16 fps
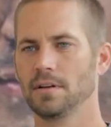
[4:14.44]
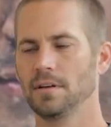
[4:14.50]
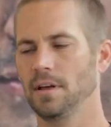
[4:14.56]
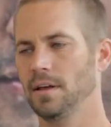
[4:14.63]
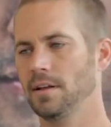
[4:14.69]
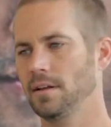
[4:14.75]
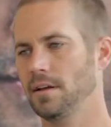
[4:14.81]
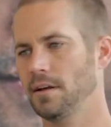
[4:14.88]

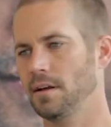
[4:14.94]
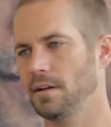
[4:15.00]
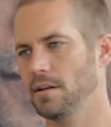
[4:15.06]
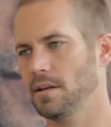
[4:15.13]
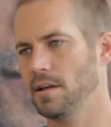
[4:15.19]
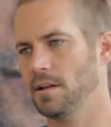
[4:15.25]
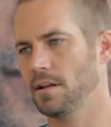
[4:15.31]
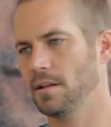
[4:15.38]
And
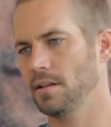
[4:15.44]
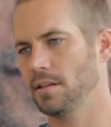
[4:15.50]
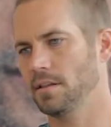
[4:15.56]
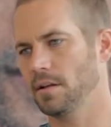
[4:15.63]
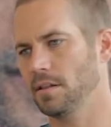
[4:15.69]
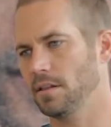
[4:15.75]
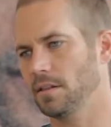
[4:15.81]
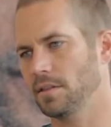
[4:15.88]

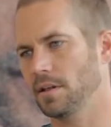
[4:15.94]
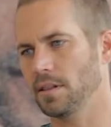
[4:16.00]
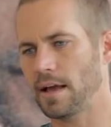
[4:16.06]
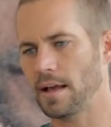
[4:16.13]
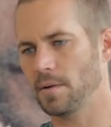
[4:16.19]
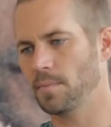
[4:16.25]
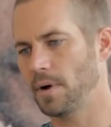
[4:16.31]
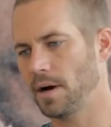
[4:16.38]
the
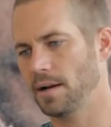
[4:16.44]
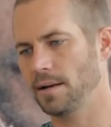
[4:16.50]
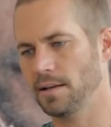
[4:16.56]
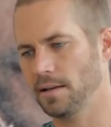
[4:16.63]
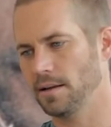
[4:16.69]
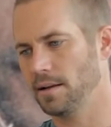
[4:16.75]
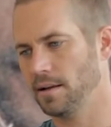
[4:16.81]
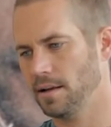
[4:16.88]

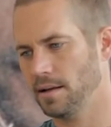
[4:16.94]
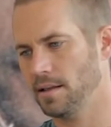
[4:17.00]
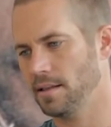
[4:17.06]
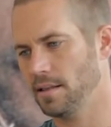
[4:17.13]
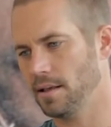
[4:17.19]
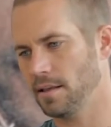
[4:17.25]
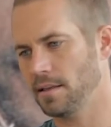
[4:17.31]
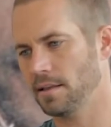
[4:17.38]
like-minded,
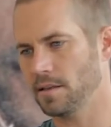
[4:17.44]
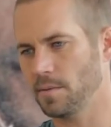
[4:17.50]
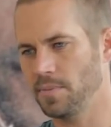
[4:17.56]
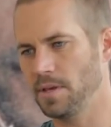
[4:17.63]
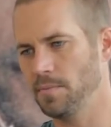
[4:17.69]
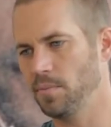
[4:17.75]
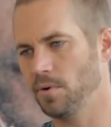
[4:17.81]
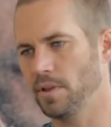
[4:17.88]
I think the
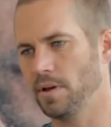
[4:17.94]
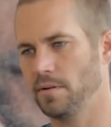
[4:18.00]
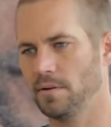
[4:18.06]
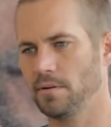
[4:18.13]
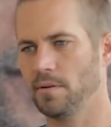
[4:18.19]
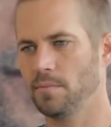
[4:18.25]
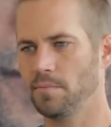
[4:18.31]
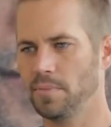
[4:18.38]
people that
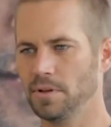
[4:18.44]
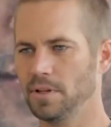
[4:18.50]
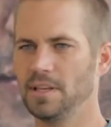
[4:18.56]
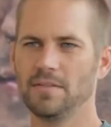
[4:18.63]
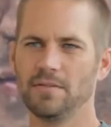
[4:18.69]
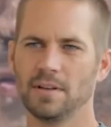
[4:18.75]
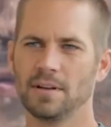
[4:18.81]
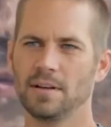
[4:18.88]

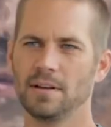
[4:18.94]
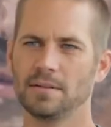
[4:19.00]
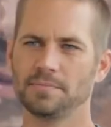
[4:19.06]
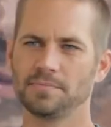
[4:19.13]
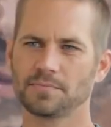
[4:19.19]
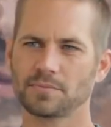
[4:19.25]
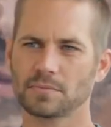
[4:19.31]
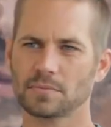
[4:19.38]
believe in it,
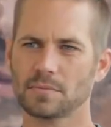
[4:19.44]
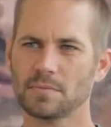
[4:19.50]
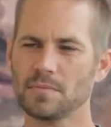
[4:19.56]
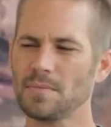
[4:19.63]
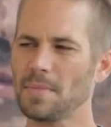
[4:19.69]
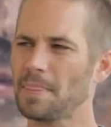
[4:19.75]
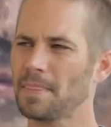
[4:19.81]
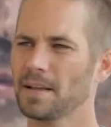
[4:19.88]

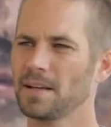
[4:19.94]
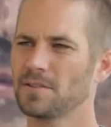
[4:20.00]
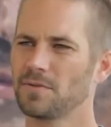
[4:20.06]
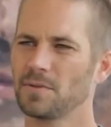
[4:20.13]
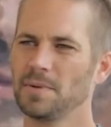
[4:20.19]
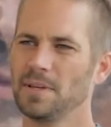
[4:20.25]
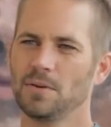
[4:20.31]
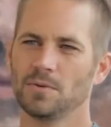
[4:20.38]
because
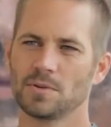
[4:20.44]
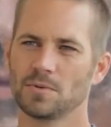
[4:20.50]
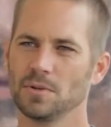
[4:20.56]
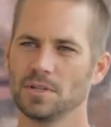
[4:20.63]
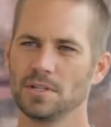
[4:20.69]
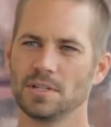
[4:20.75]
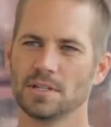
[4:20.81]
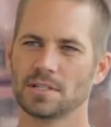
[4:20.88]
for me it was
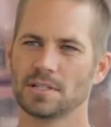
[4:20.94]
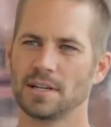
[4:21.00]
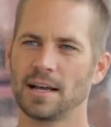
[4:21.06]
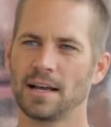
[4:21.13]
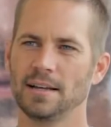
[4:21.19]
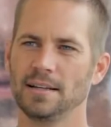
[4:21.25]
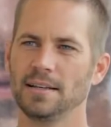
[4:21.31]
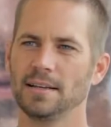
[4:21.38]
really just an
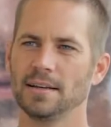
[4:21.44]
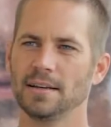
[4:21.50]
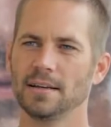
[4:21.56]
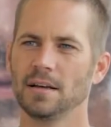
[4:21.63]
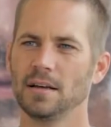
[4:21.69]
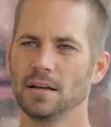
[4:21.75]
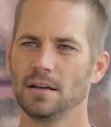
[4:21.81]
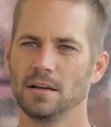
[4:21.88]
idea.
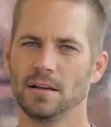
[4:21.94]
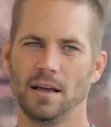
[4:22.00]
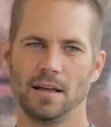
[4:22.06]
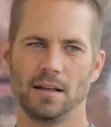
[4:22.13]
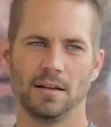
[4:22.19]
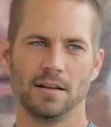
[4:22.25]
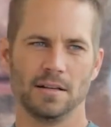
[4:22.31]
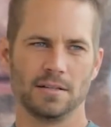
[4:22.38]

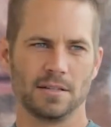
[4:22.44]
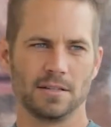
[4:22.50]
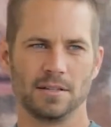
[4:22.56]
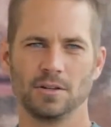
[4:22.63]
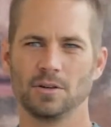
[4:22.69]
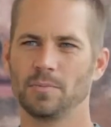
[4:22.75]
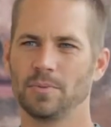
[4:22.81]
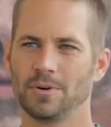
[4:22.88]
And as a
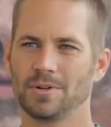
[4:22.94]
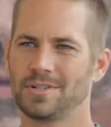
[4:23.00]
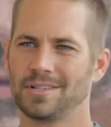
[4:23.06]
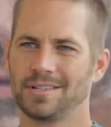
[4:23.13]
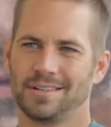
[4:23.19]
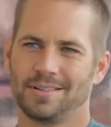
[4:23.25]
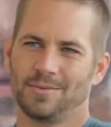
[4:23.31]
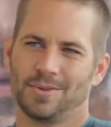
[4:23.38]
single
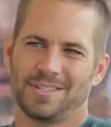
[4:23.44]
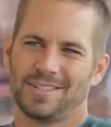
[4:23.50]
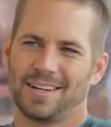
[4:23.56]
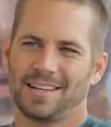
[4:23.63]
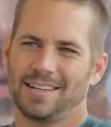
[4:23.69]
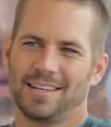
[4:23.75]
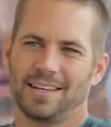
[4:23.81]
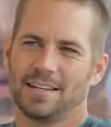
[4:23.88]
person, what's an
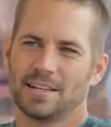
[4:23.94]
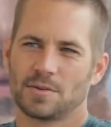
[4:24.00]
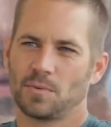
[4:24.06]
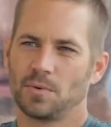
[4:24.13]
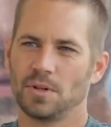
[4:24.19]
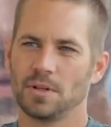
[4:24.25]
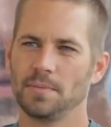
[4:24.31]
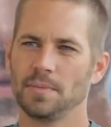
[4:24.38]
idea? It doesn't
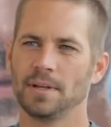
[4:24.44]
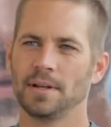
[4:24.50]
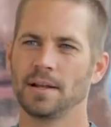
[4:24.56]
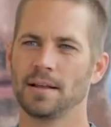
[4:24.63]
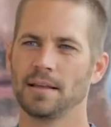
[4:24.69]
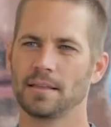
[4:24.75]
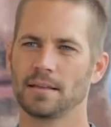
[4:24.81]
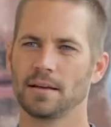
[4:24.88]
really mean
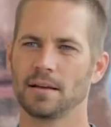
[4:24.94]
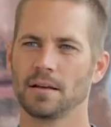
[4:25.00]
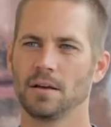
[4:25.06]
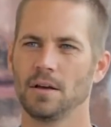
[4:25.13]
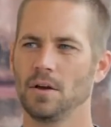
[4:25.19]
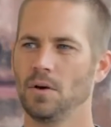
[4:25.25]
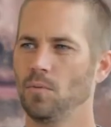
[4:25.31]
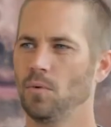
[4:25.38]
anything.
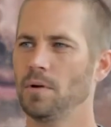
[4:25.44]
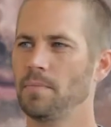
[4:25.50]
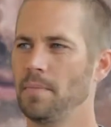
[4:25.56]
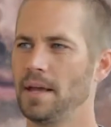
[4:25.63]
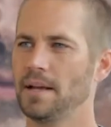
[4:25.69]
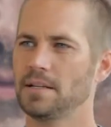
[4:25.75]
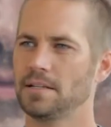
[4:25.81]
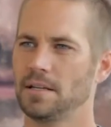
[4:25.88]
What
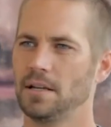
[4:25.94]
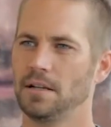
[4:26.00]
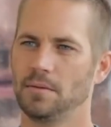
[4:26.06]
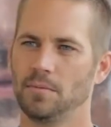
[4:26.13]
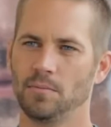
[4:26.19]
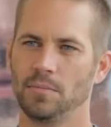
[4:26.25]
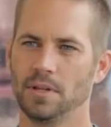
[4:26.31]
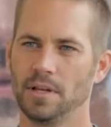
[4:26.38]
makes
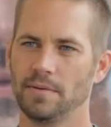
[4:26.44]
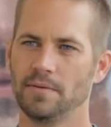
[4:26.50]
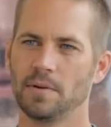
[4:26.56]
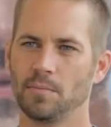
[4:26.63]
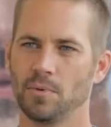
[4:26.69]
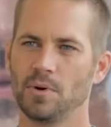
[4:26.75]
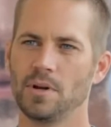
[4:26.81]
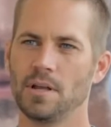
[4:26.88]
it live
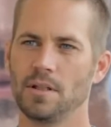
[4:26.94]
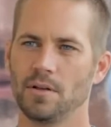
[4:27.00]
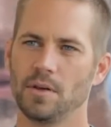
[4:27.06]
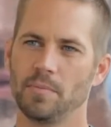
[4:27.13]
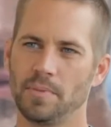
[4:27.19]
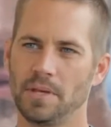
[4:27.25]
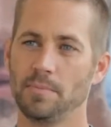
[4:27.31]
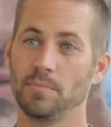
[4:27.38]
and breathe are
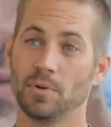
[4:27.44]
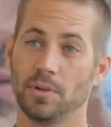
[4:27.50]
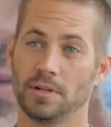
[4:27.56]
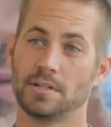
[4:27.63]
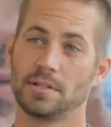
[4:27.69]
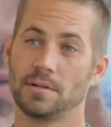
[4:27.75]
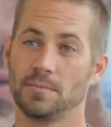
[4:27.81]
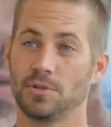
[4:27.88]
the people
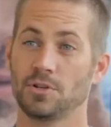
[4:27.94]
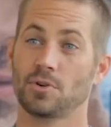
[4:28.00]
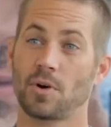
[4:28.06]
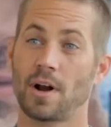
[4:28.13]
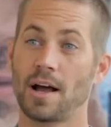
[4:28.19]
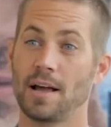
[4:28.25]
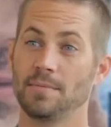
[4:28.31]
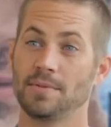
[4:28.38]
that
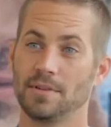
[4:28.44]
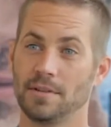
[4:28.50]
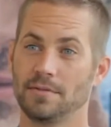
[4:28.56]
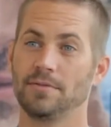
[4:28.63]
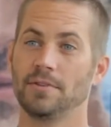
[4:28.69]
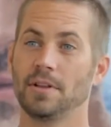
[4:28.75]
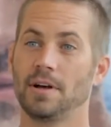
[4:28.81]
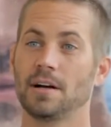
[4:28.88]
subscribe to the
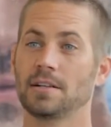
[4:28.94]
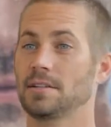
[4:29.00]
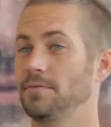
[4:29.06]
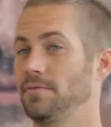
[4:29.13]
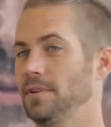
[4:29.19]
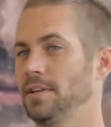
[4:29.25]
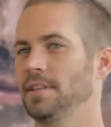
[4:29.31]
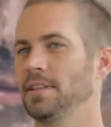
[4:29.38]

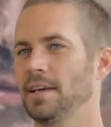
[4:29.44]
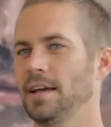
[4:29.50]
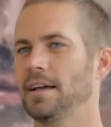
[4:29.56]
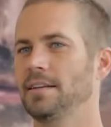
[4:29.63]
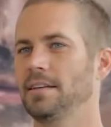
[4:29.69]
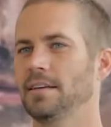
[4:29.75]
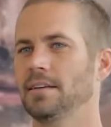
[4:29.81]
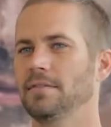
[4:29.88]
philosophy and the
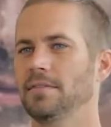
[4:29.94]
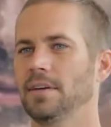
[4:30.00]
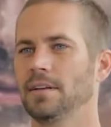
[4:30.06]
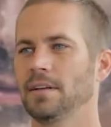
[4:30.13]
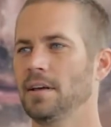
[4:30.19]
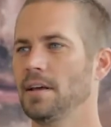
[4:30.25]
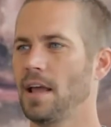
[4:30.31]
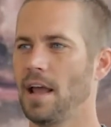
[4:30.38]
idea of
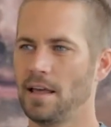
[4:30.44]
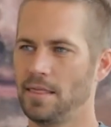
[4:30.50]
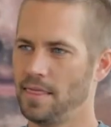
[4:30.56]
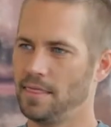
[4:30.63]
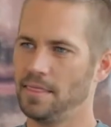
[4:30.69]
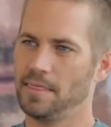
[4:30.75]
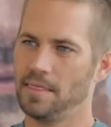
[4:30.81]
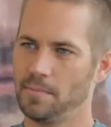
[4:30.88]
it.
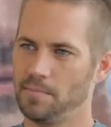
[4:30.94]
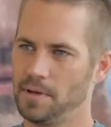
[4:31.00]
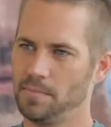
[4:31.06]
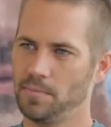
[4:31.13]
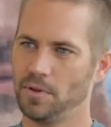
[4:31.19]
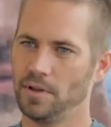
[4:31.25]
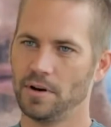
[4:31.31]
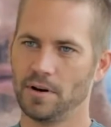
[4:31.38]
And the
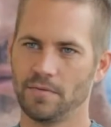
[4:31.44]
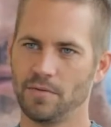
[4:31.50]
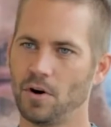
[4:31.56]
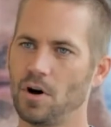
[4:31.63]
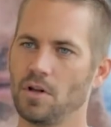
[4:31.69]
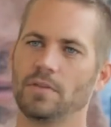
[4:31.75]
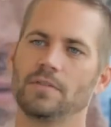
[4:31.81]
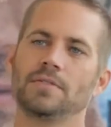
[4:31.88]
people that are
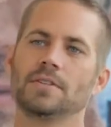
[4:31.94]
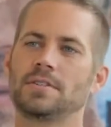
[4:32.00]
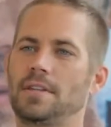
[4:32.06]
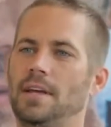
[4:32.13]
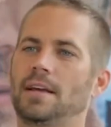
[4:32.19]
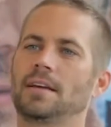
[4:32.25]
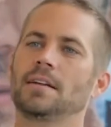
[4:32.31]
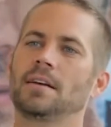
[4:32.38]
involved have just
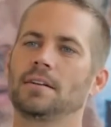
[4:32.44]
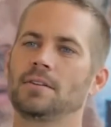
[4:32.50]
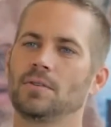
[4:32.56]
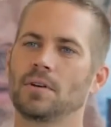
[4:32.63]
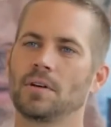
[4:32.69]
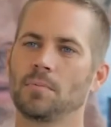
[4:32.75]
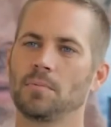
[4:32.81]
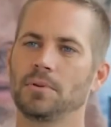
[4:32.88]
taken it
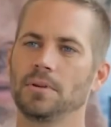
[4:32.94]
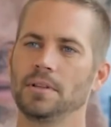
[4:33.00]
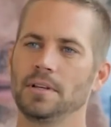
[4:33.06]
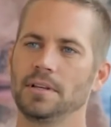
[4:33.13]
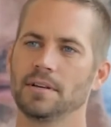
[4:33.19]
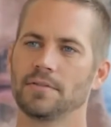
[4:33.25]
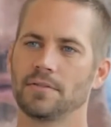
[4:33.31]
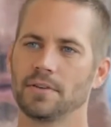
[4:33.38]
to a
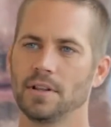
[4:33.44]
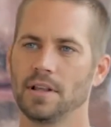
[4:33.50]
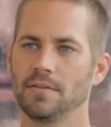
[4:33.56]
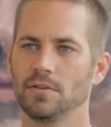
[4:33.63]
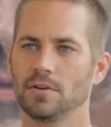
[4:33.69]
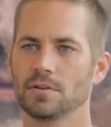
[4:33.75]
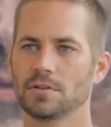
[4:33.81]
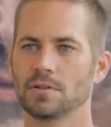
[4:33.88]
completely different
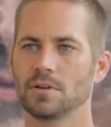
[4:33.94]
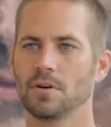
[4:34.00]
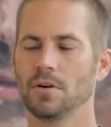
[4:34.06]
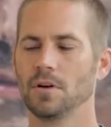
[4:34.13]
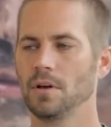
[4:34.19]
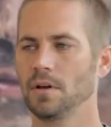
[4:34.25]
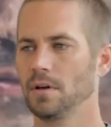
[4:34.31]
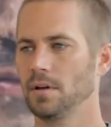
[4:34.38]
level. So
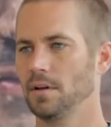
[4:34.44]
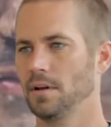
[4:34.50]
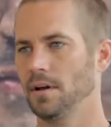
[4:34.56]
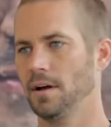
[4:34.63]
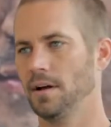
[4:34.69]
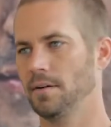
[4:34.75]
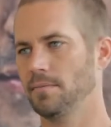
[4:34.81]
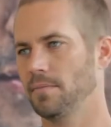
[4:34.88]

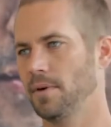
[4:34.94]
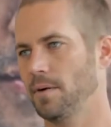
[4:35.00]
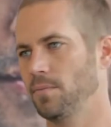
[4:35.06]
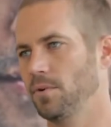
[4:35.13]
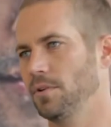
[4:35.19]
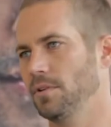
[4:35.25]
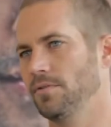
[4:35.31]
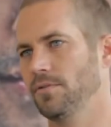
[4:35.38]
I'm
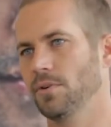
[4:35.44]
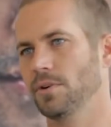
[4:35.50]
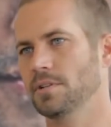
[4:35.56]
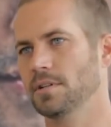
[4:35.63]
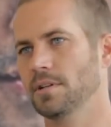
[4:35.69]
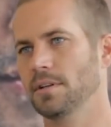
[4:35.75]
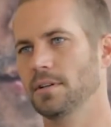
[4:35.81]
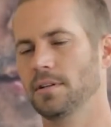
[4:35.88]
really
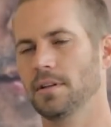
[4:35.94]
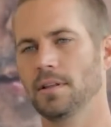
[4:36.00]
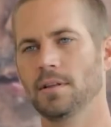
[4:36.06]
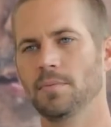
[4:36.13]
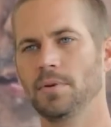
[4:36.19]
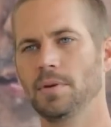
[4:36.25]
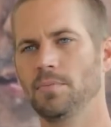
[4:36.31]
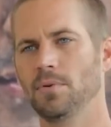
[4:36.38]
fortunate. And
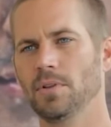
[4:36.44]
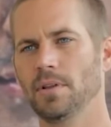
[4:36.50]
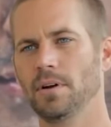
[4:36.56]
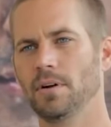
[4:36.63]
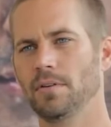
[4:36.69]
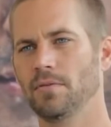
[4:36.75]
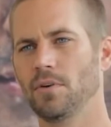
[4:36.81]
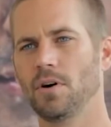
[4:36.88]
the people that
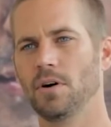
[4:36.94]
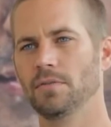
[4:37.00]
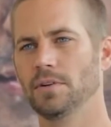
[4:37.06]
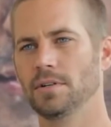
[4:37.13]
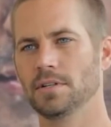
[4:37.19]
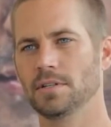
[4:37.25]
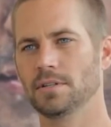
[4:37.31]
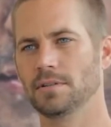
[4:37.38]
are involved
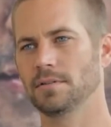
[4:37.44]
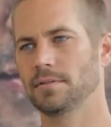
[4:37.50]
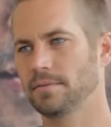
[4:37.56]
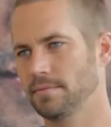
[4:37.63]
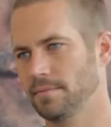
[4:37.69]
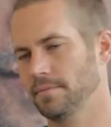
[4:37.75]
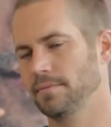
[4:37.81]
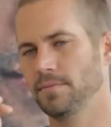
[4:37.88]
are just
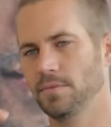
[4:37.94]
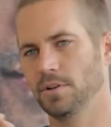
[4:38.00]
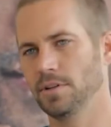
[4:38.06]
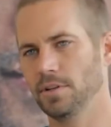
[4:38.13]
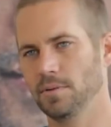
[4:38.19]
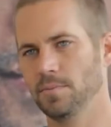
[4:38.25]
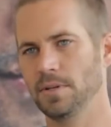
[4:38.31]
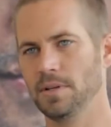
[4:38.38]

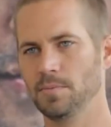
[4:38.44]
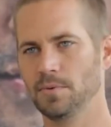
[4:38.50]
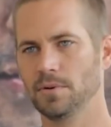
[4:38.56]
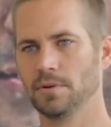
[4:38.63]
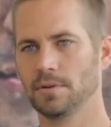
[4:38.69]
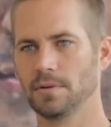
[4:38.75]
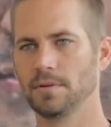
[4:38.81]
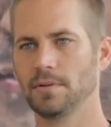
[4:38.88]
really good people.